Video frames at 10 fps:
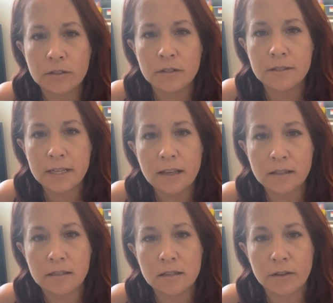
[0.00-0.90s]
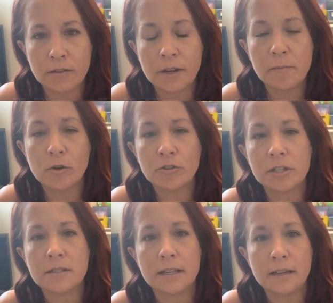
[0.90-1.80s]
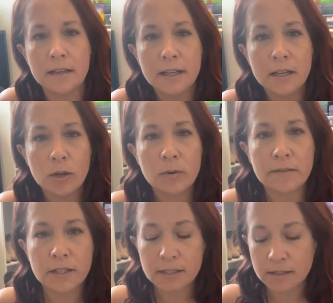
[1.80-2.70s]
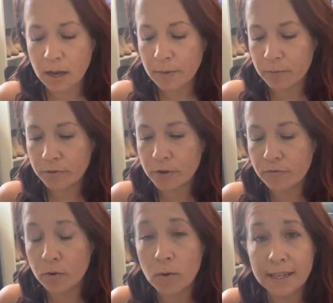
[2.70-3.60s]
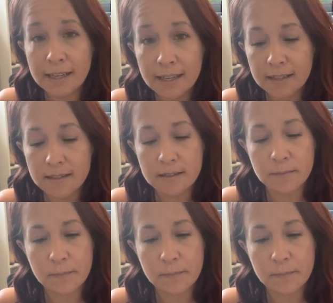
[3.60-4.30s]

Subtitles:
seeing the emotions and whatever it is coming up for you for what it is.